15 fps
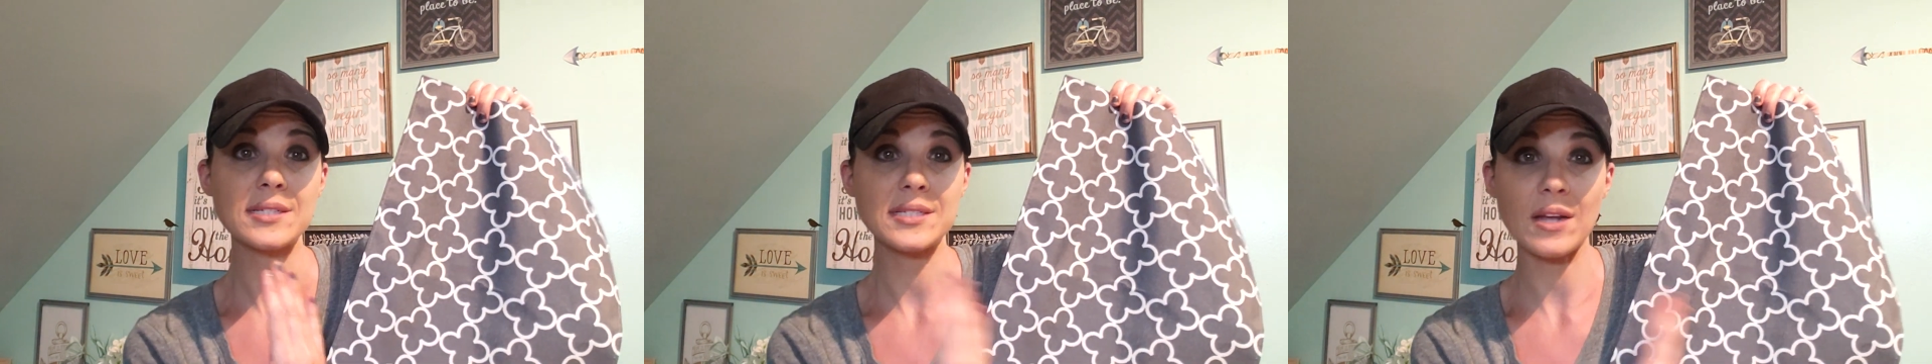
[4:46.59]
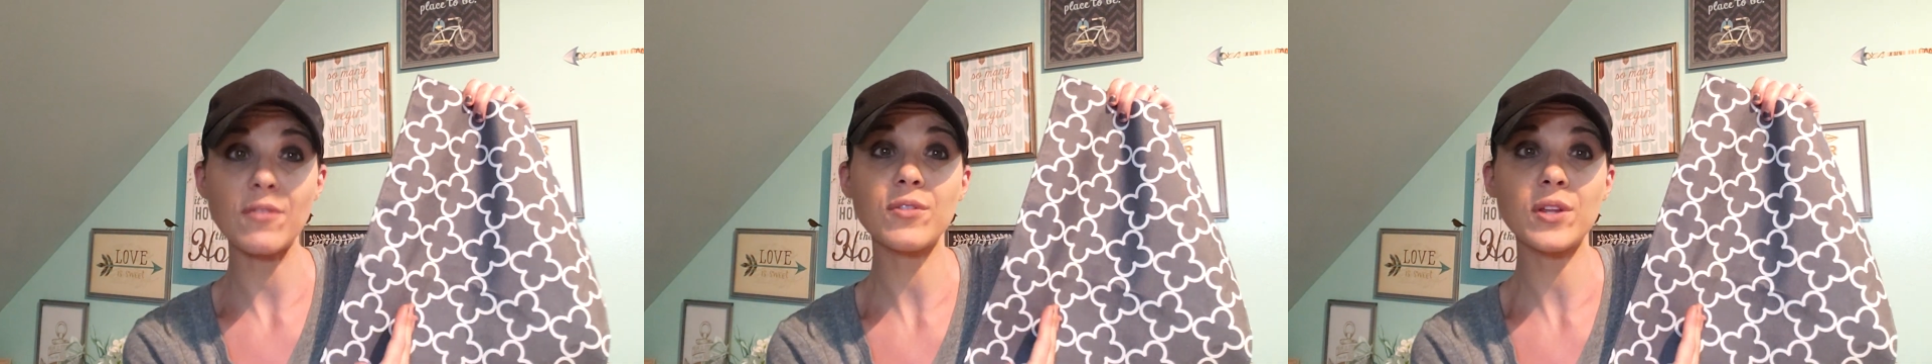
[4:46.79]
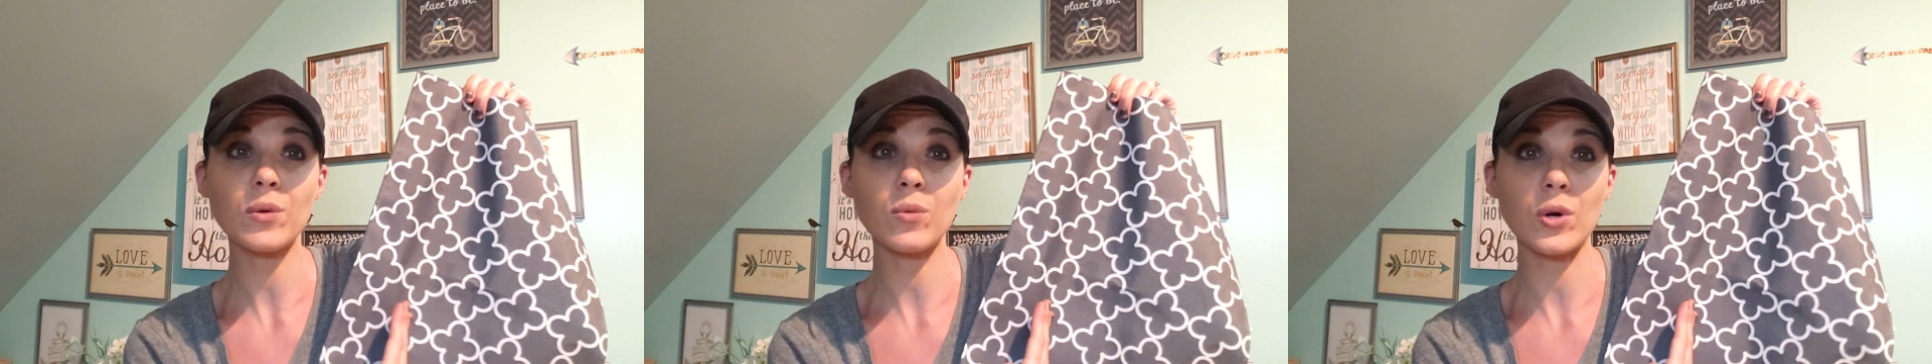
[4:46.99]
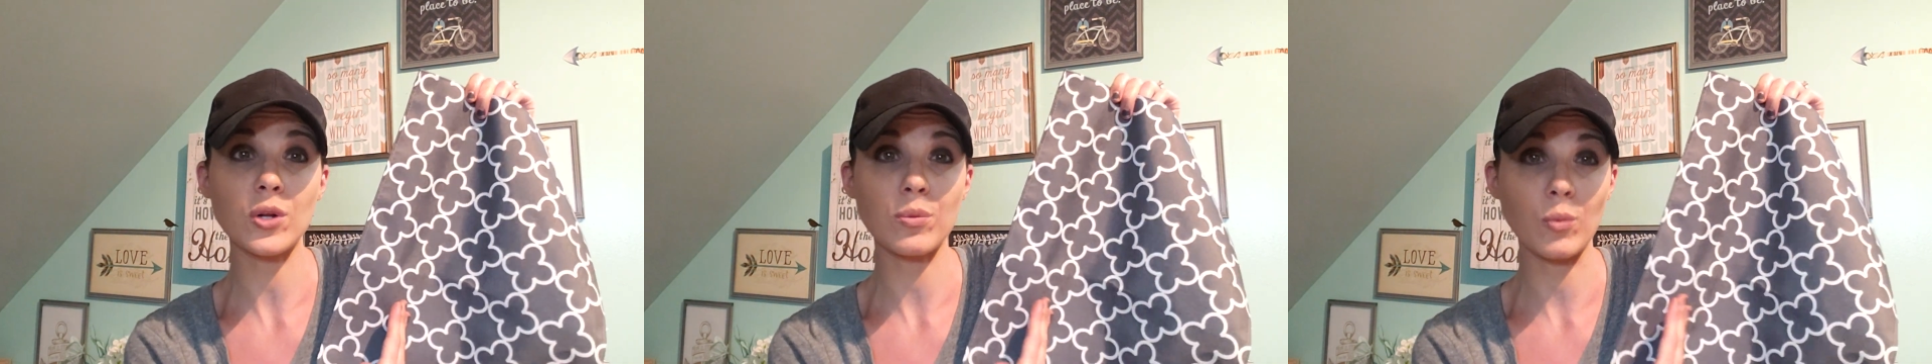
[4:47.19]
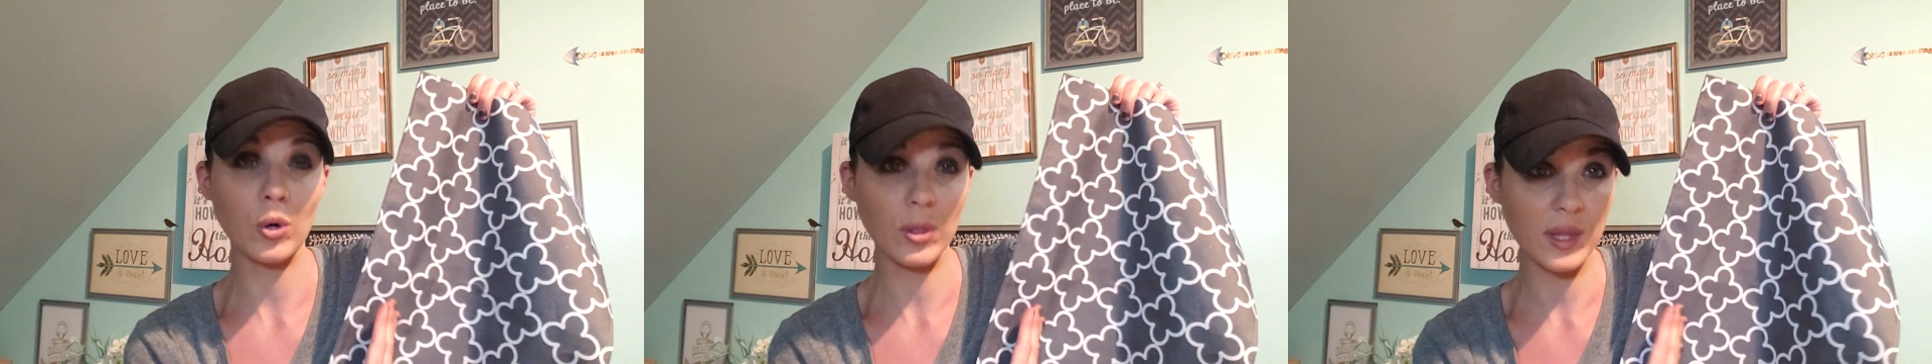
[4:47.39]
Definitely
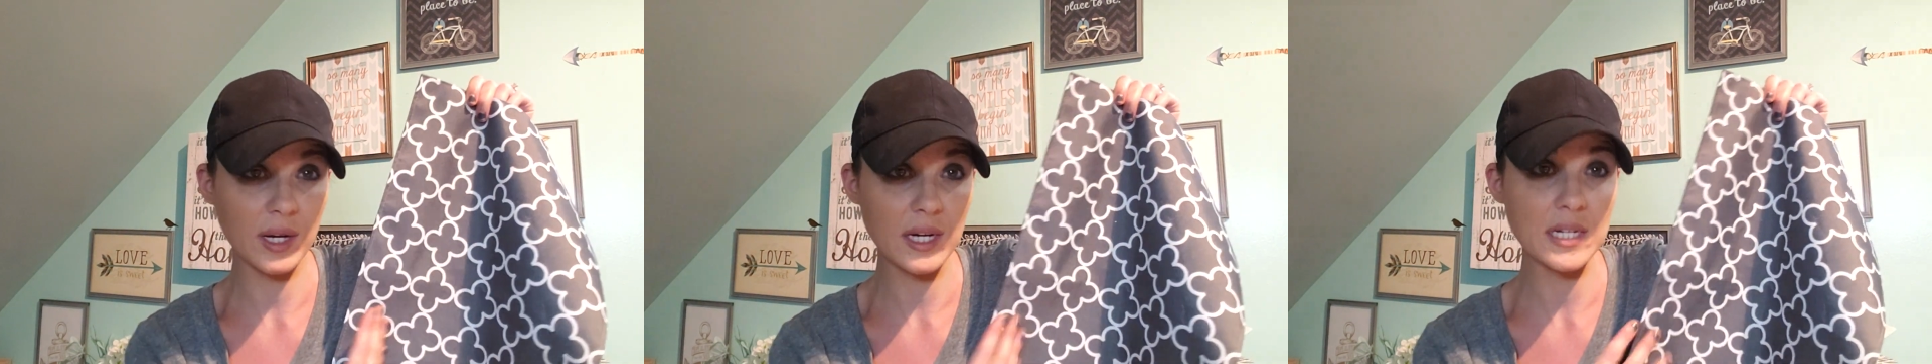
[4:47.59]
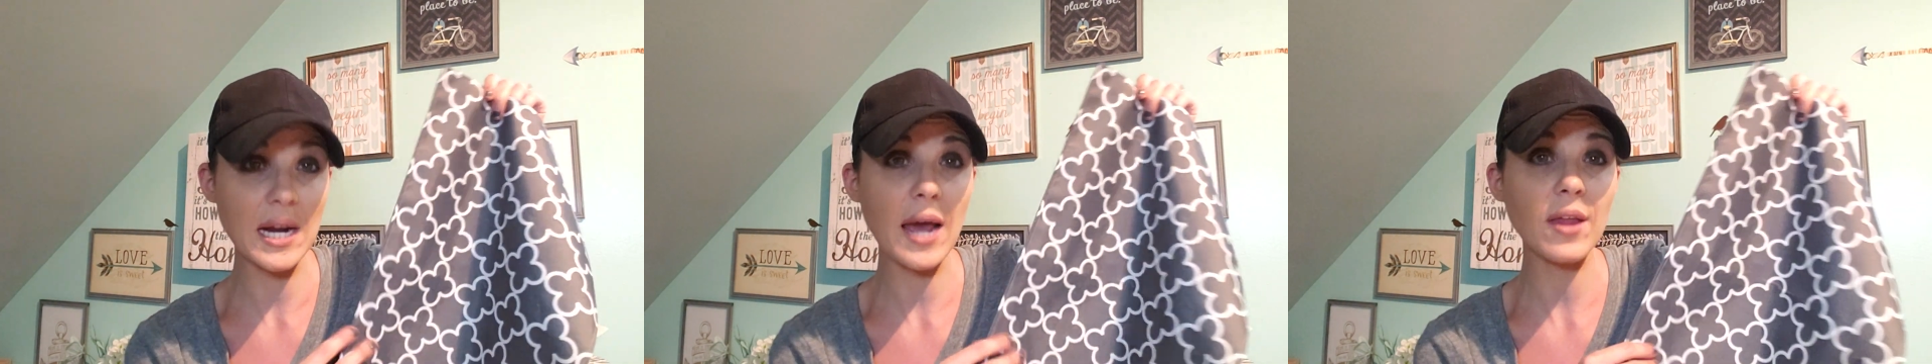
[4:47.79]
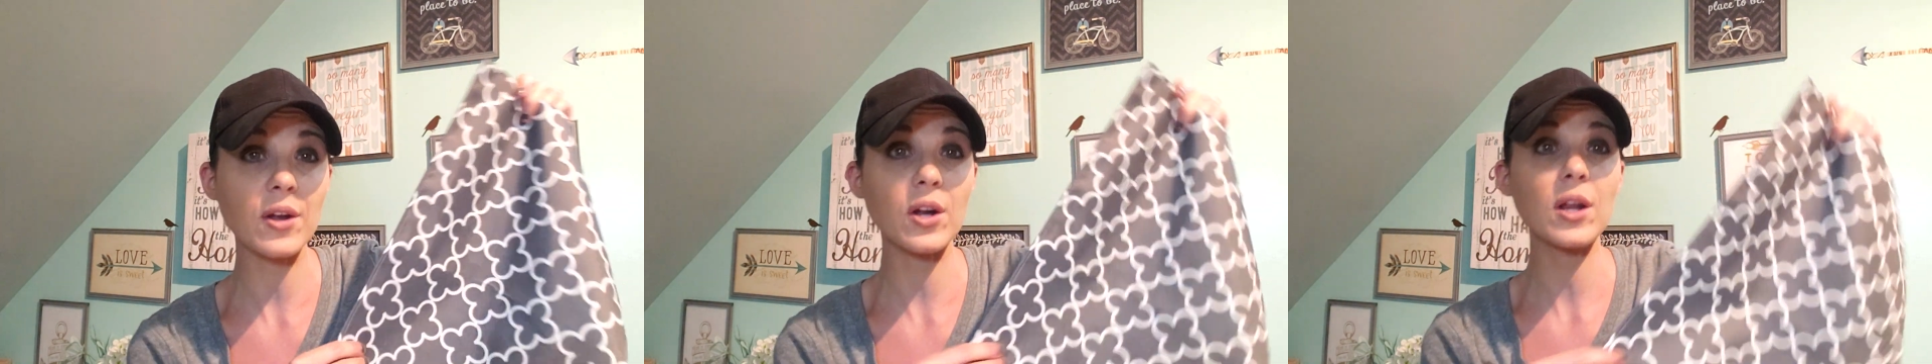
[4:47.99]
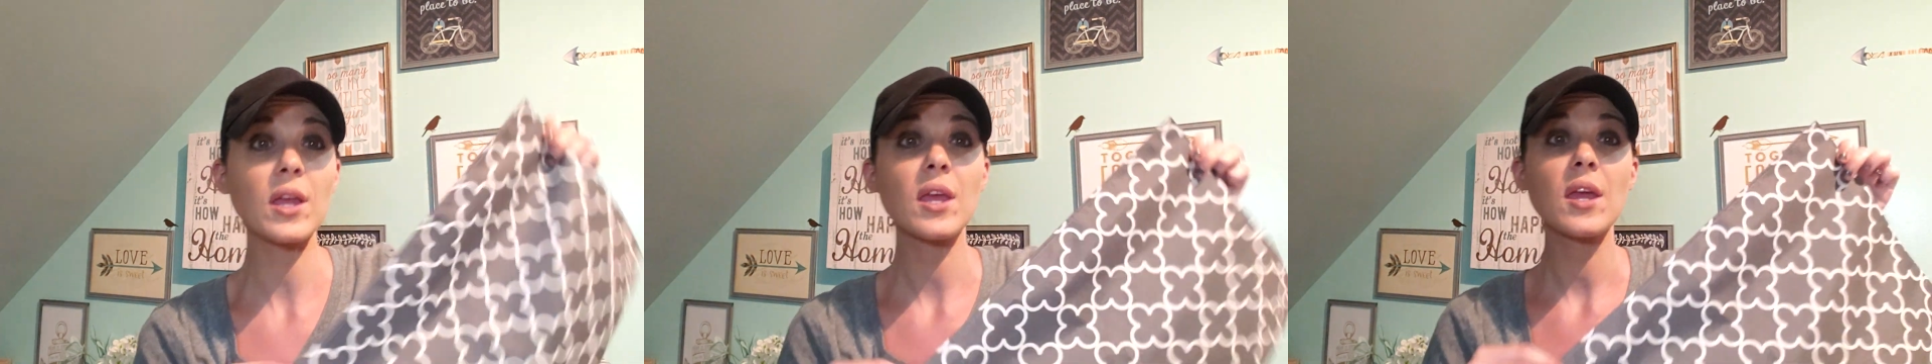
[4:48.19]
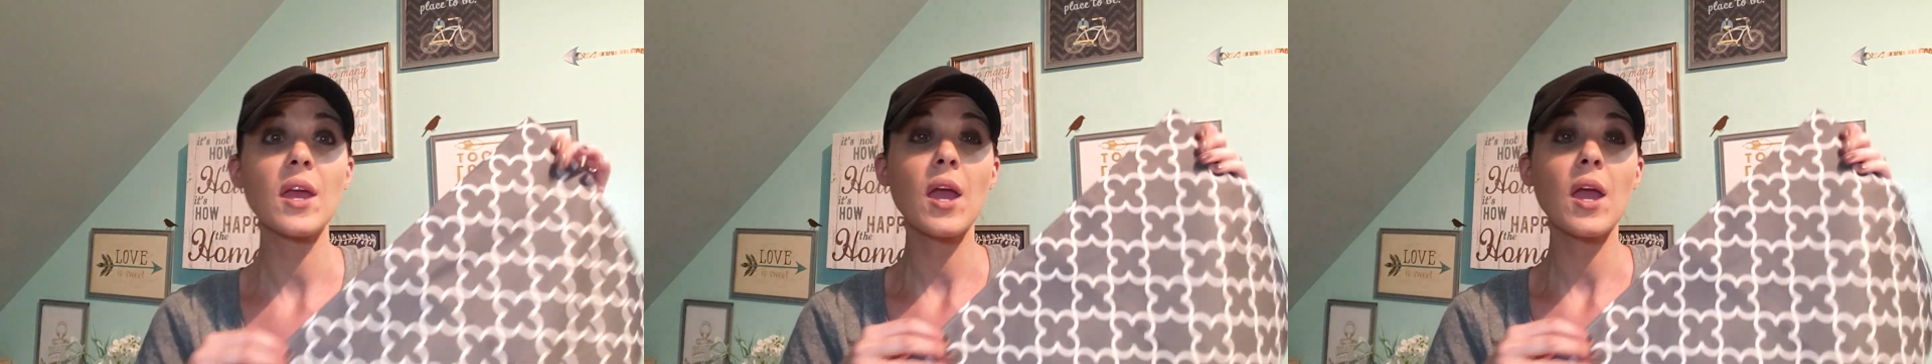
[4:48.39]
worth more than a dollar.